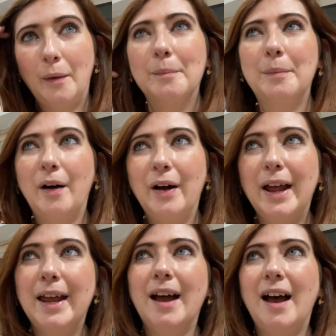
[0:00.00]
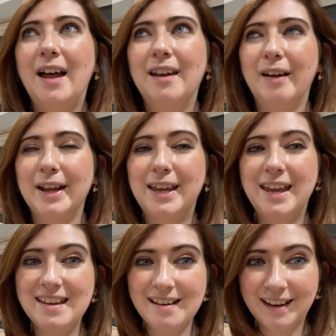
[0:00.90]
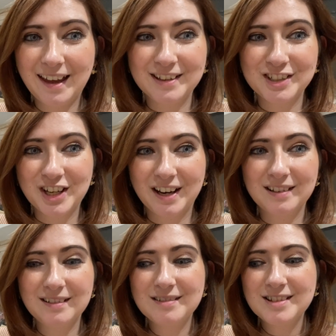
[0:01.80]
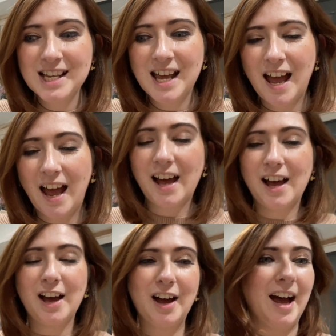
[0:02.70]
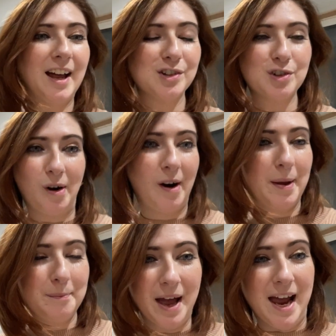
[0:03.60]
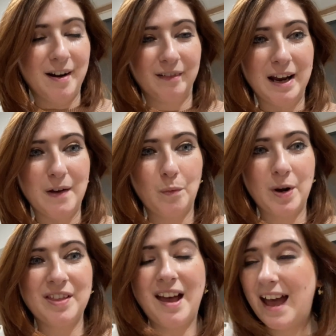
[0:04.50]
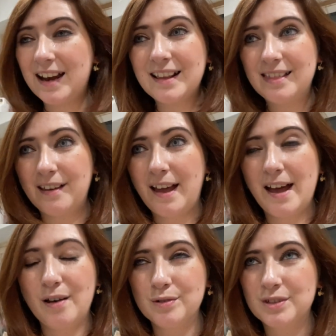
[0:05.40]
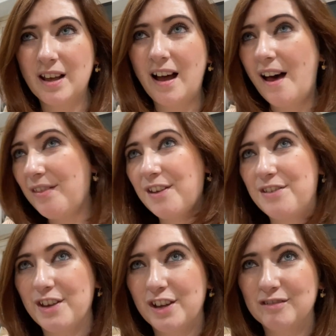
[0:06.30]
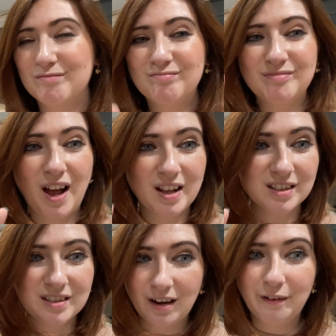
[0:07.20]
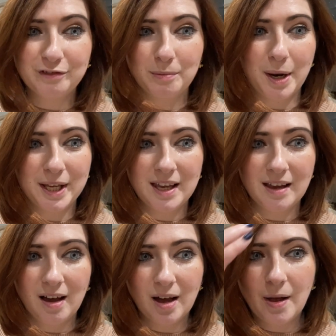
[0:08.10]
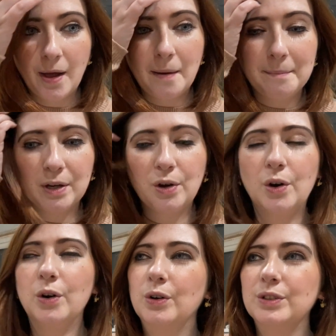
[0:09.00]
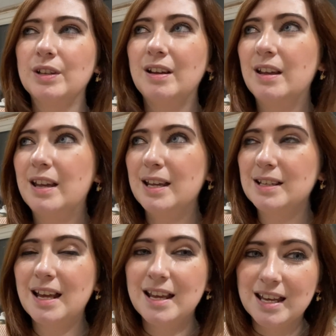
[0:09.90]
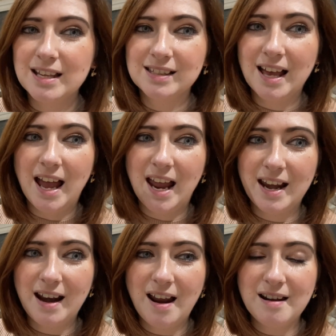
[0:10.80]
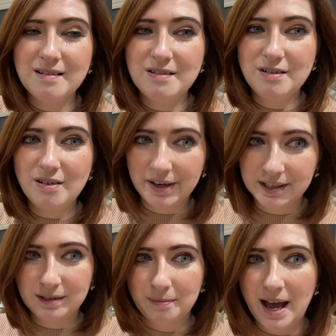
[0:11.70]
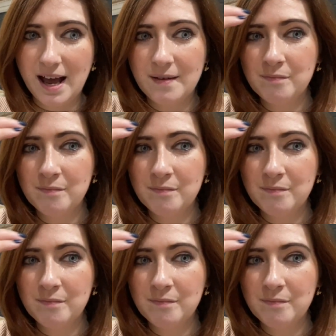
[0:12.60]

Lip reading: buy an IKEA kitchen and try and pair it with anything else other than stuff from IKEA, because it is a nightmare.